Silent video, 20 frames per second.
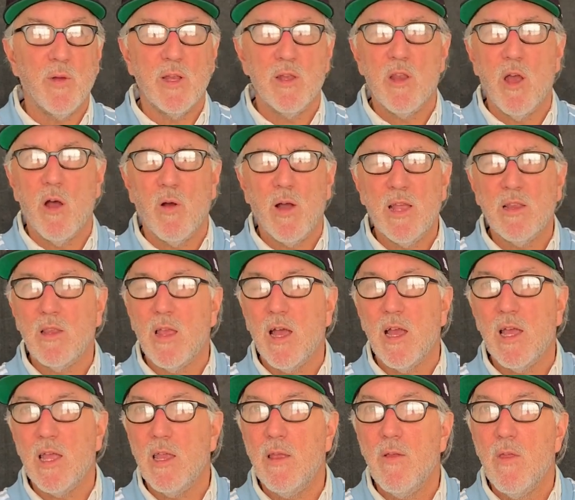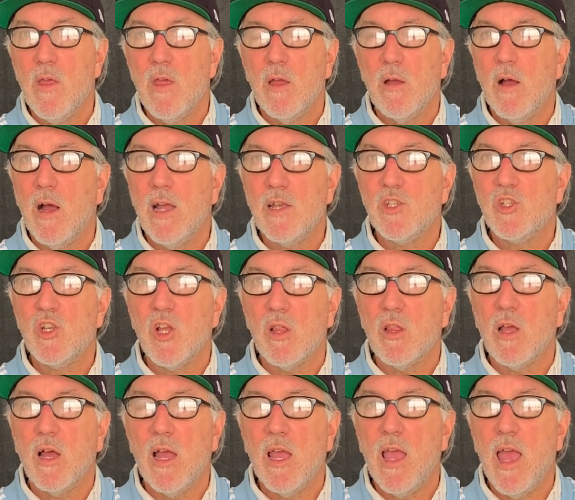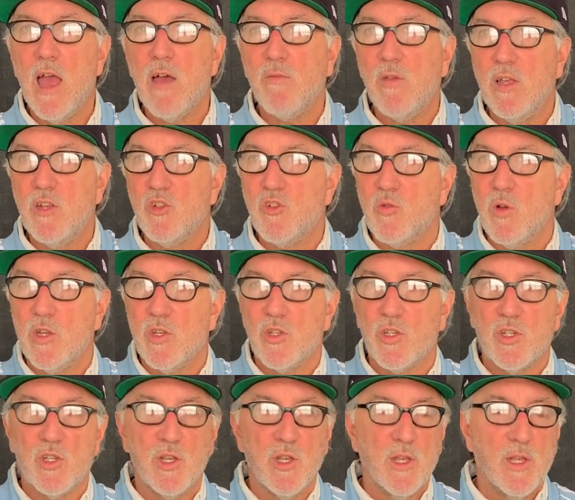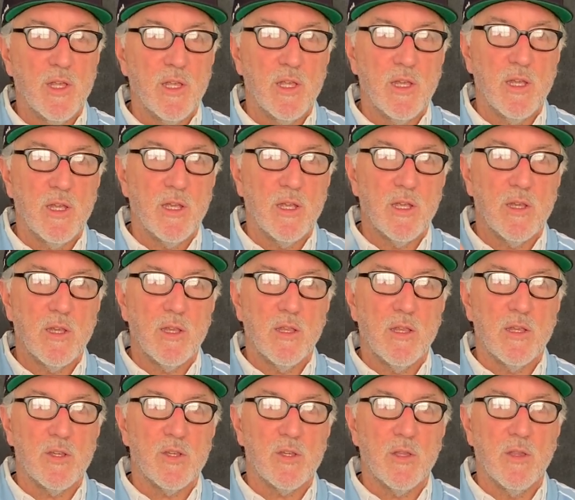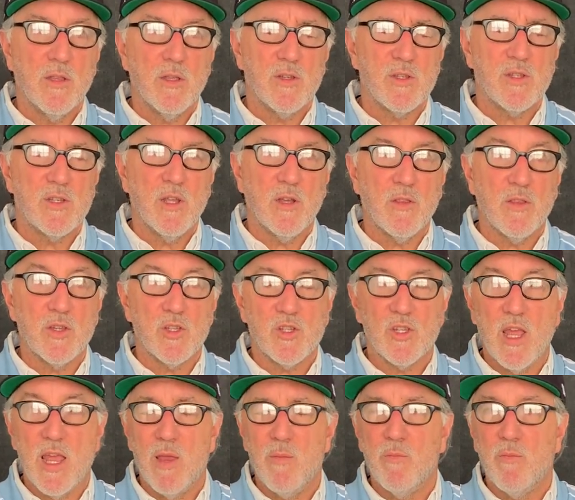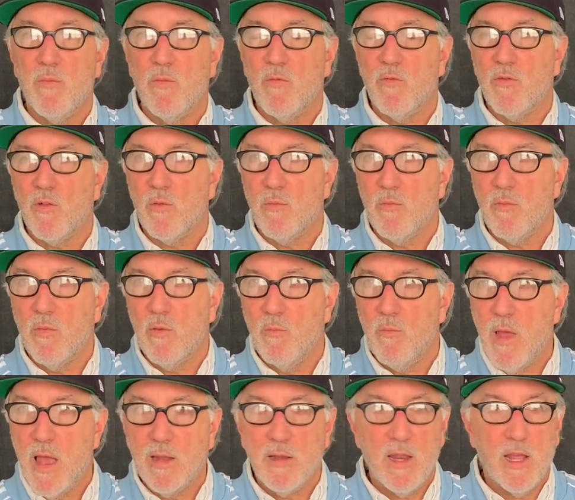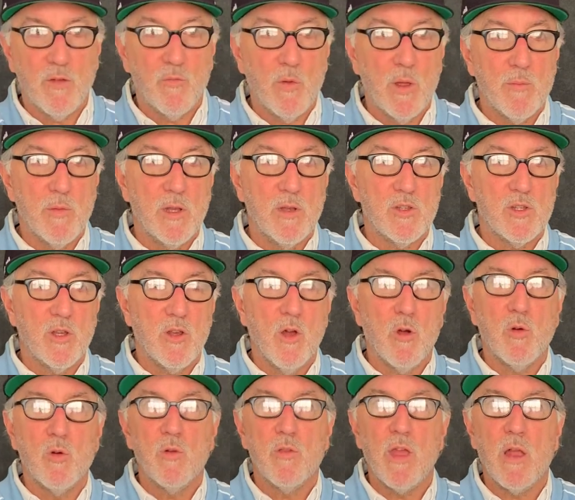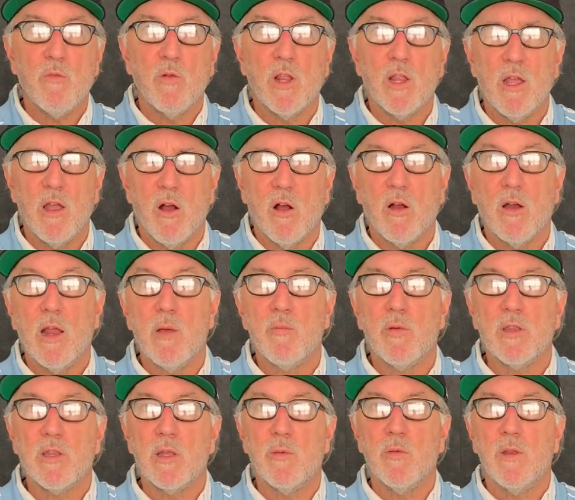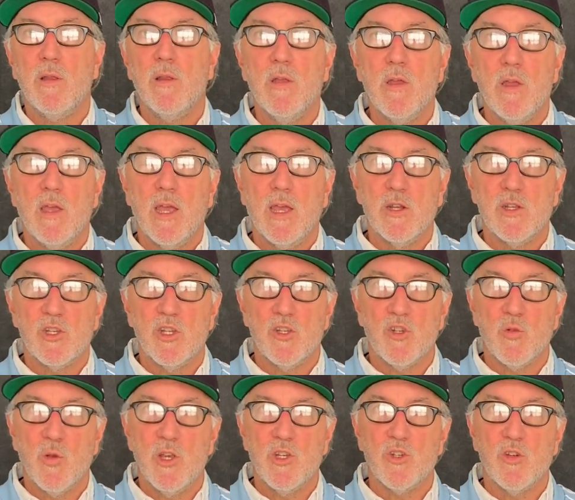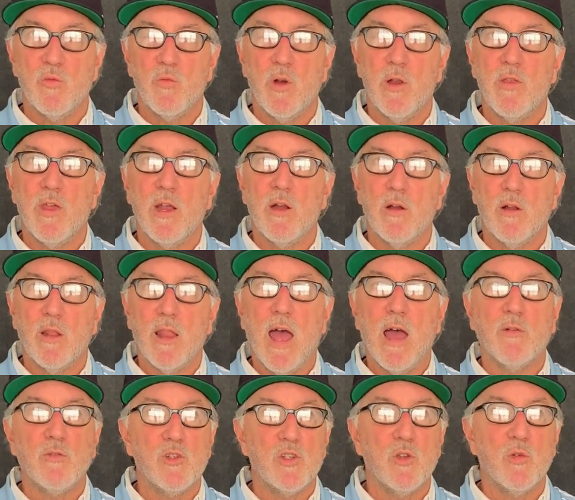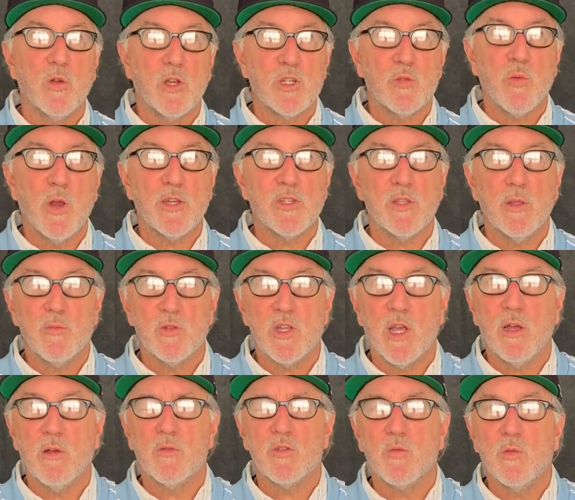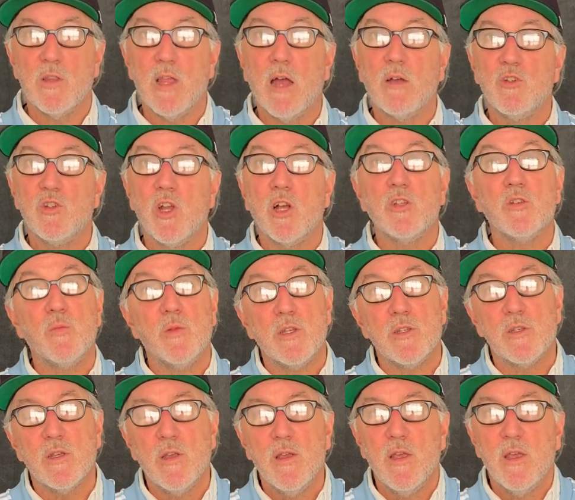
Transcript: But no, I still have interest. It's still the same for men and women to know who they really are, and I put them in a situation where they are allowed to express themselves without judgment.